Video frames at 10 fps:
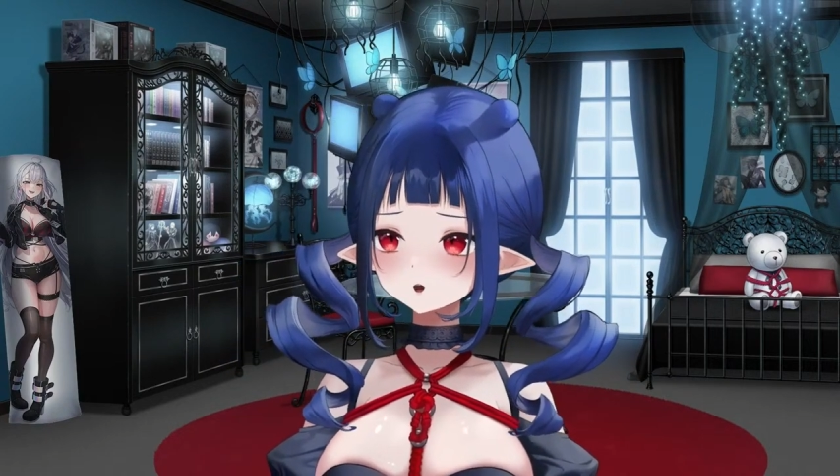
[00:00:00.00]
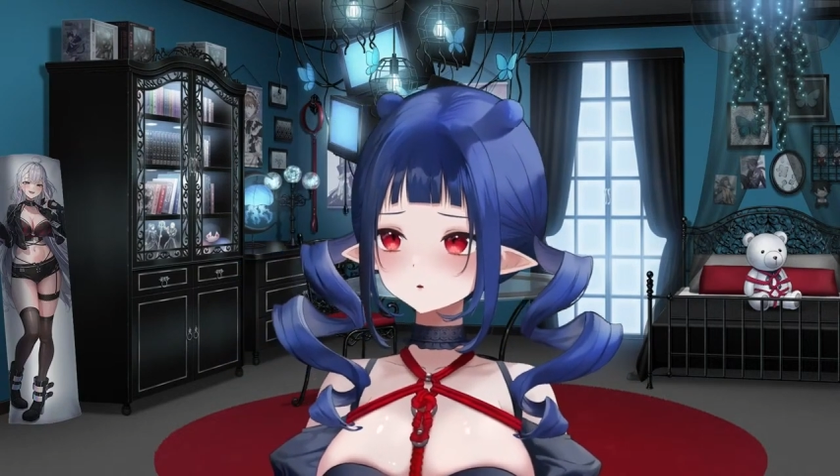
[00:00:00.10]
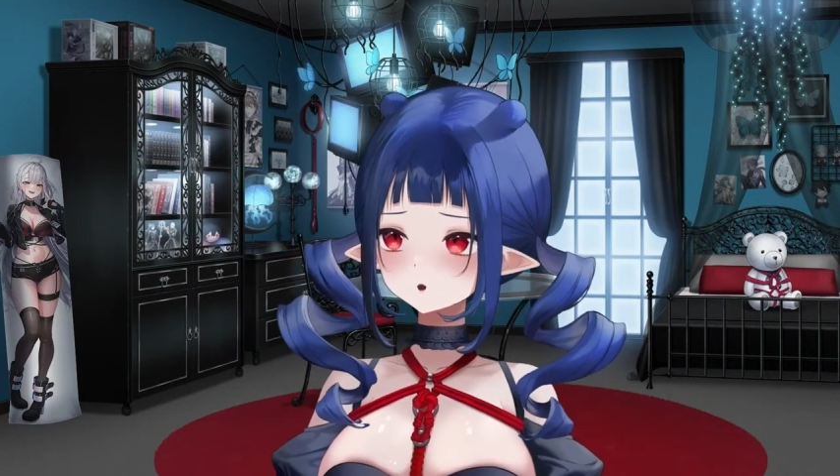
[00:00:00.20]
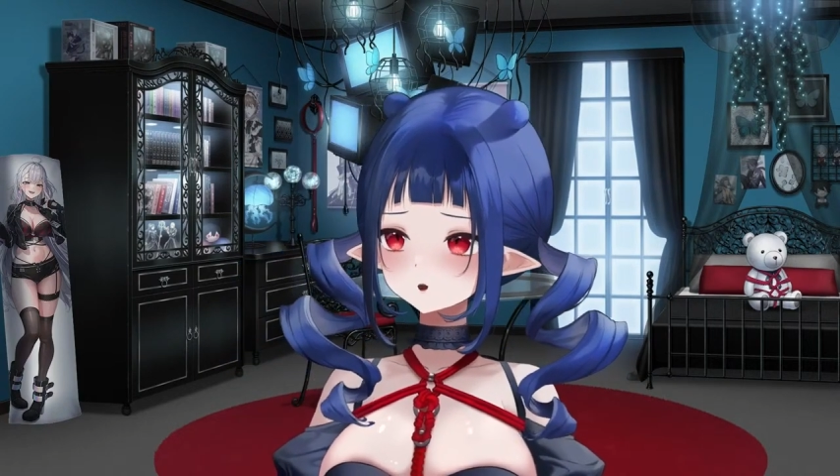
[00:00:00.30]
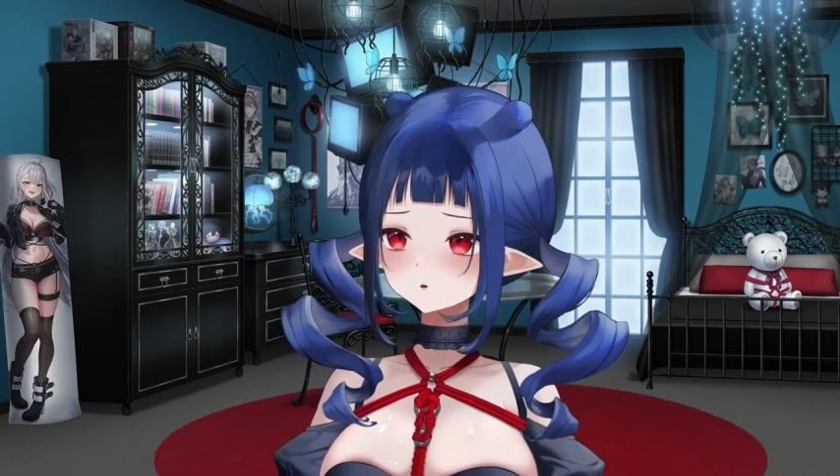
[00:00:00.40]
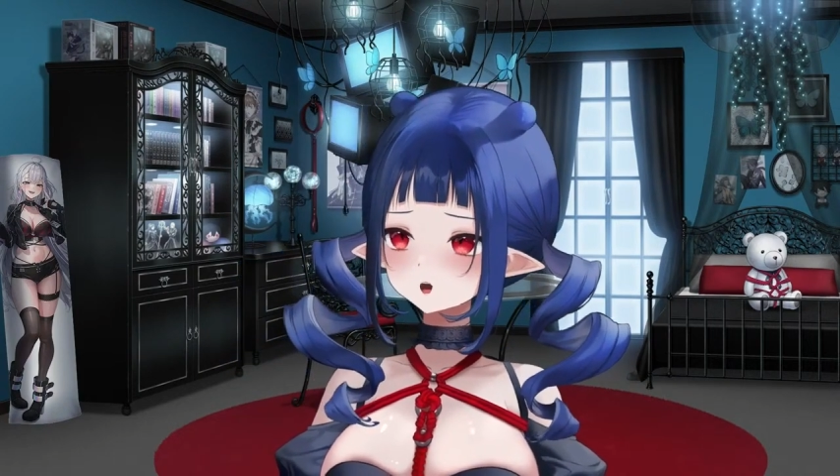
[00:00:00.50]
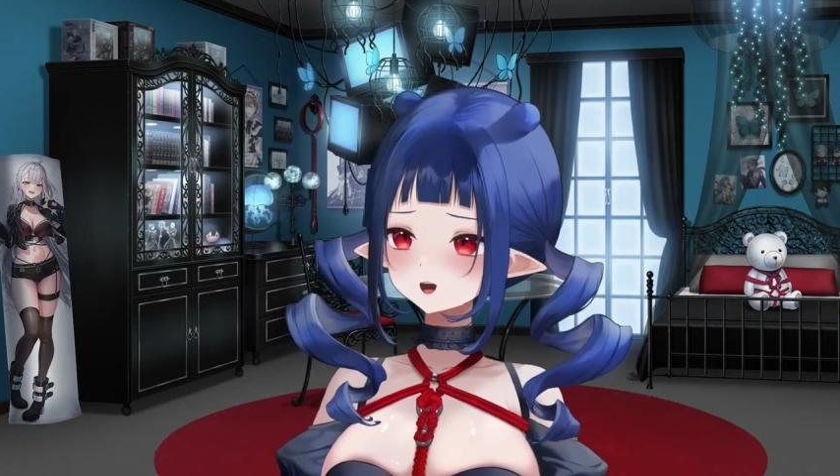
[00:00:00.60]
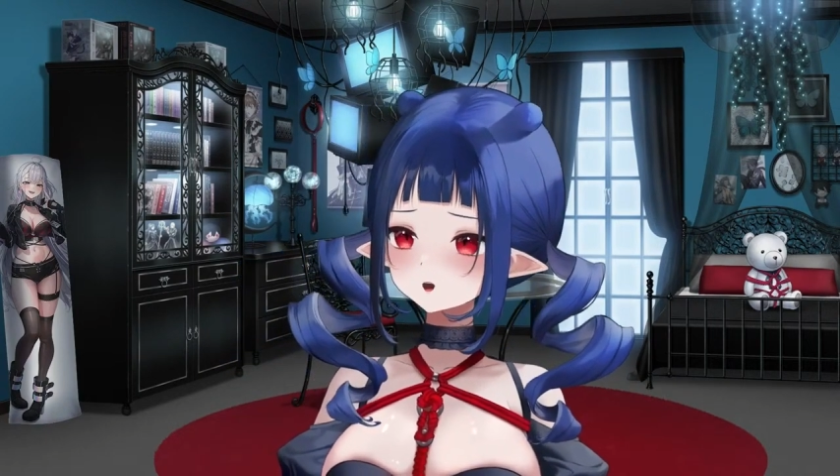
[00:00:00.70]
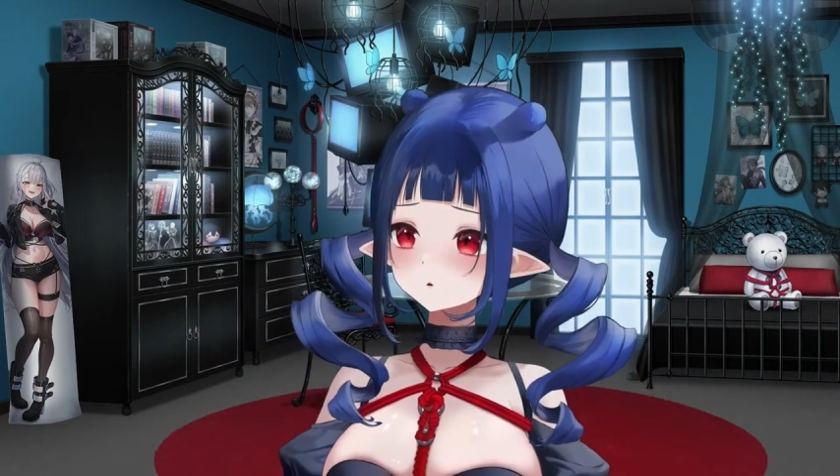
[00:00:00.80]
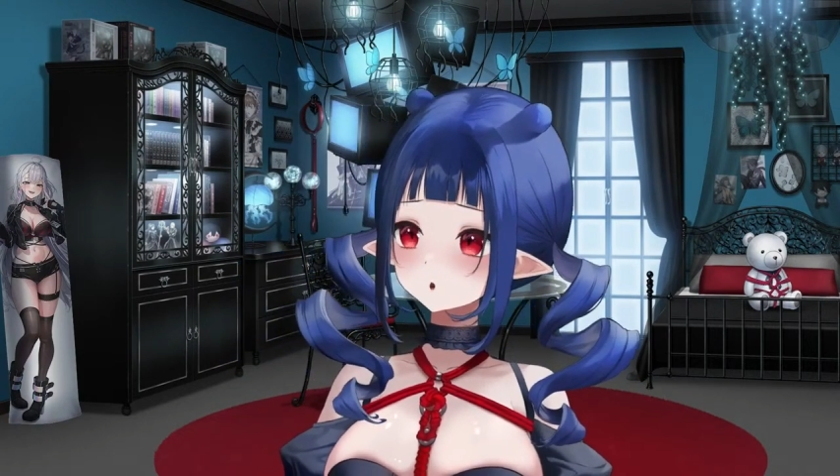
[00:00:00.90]
future plans.
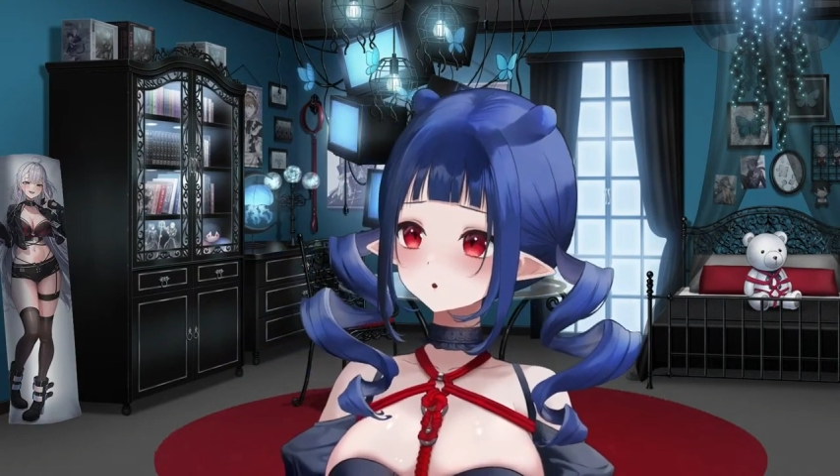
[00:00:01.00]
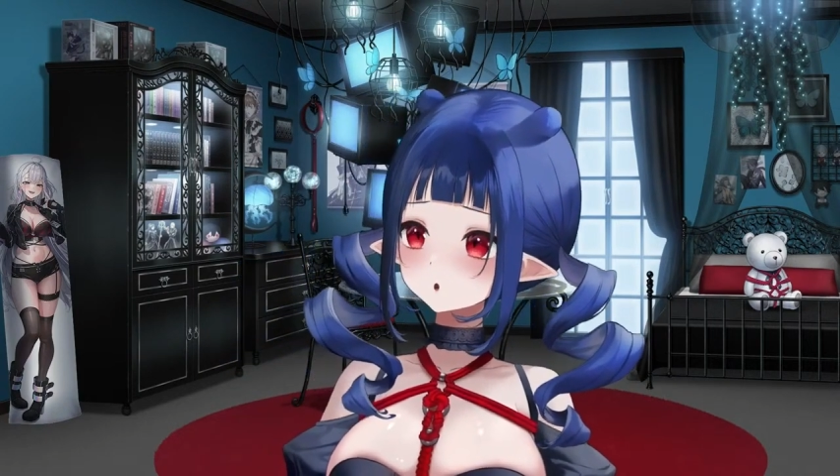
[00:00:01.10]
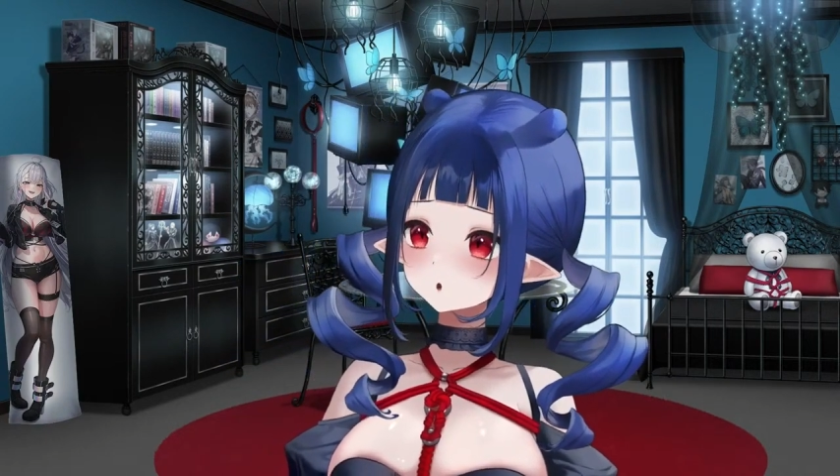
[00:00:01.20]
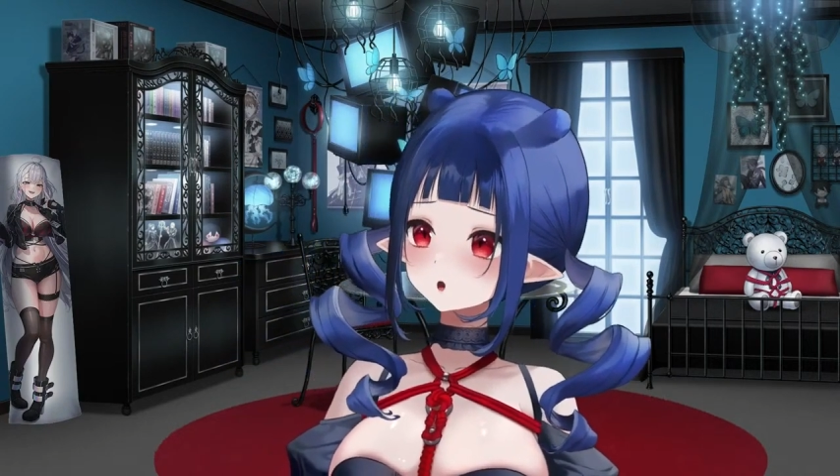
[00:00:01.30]
A few more.